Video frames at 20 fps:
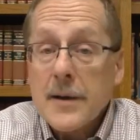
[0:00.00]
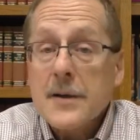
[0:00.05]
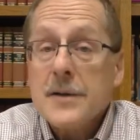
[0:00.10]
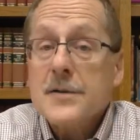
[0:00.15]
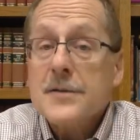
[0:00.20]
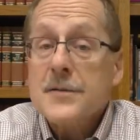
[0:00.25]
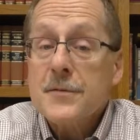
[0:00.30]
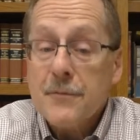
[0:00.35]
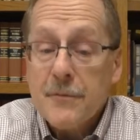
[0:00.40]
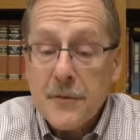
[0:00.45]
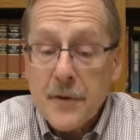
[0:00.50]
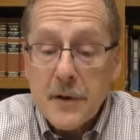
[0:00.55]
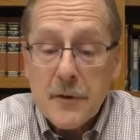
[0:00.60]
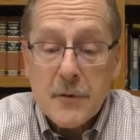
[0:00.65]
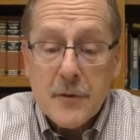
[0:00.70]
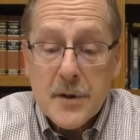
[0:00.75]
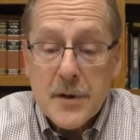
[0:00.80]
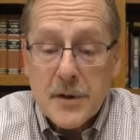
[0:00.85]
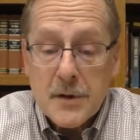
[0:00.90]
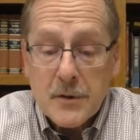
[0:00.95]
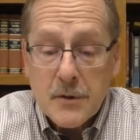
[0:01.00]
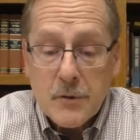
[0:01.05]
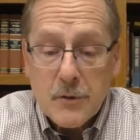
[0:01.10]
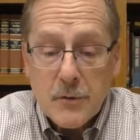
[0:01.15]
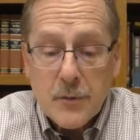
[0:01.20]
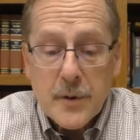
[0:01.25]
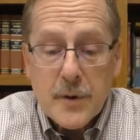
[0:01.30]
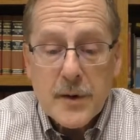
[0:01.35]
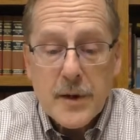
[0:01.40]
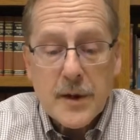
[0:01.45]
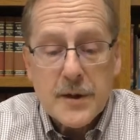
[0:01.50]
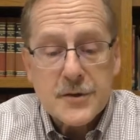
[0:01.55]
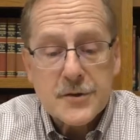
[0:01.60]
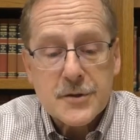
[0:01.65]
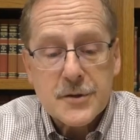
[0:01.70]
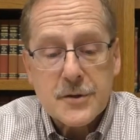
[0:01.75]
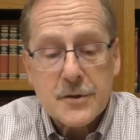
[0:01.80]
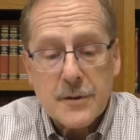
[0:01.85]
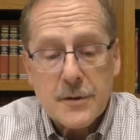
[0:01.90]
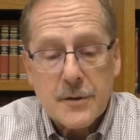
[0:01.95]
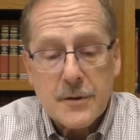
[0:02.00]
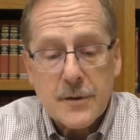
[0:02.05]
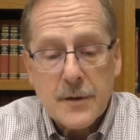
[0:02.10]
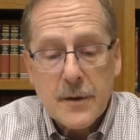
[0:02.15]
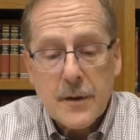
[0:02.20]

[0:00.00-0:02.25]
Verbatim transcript: his very creation.